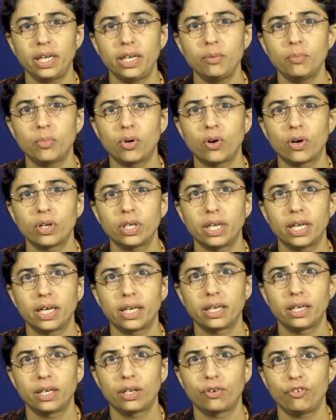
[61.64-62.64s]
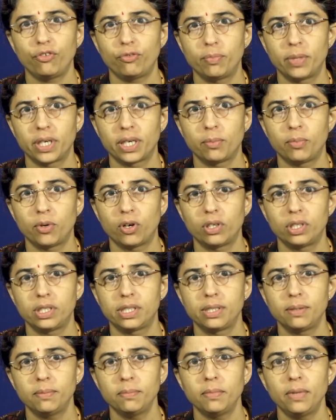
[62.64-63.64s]
inborn error of
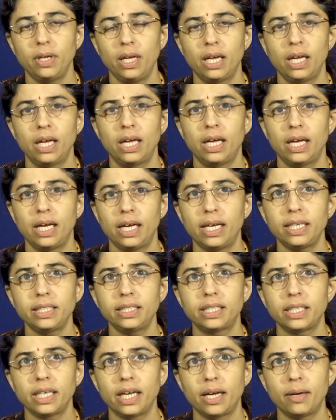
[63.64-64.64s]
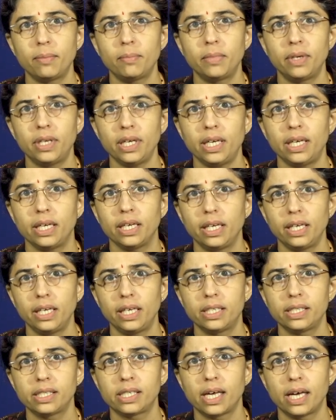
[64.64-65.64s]
metabolism HMD
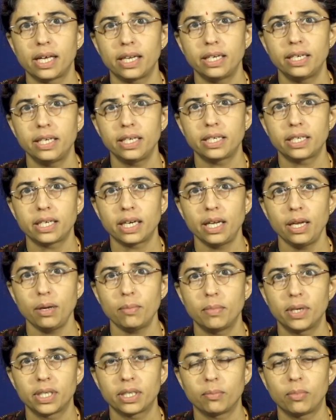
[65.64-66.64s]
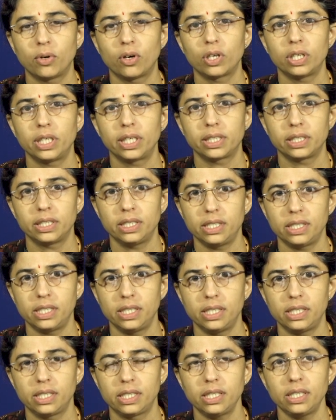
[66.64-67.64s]
is hereditary metabolic
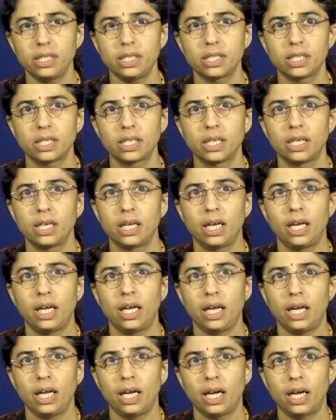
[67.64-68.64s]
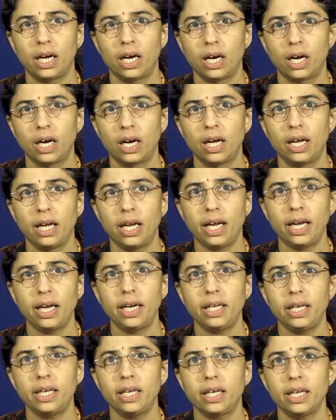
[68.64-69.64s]
diseases,
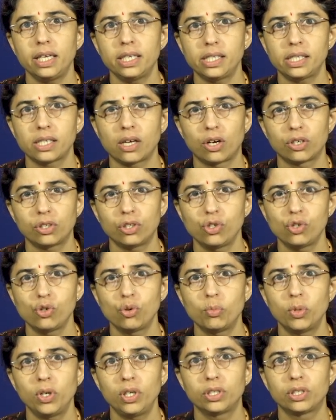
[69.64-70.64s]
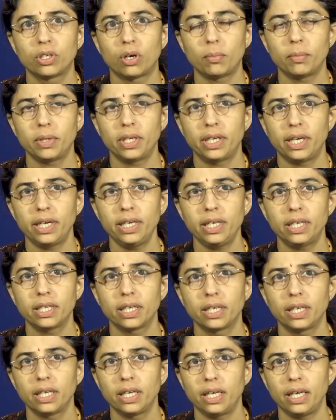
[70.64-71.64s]
AD is autosomal dominant,
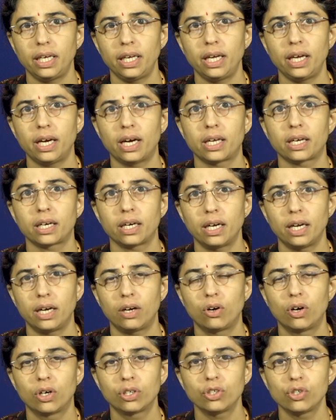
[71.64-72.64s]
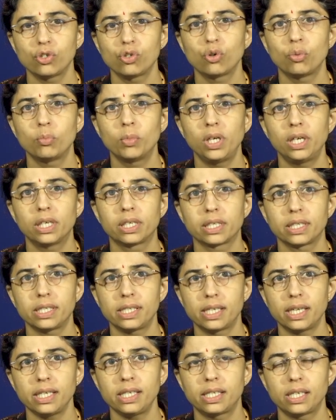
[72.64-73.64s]
AR autosomal
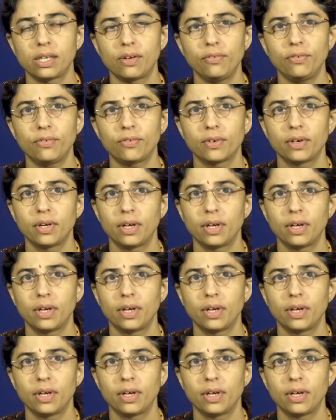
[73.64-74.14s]
recessive,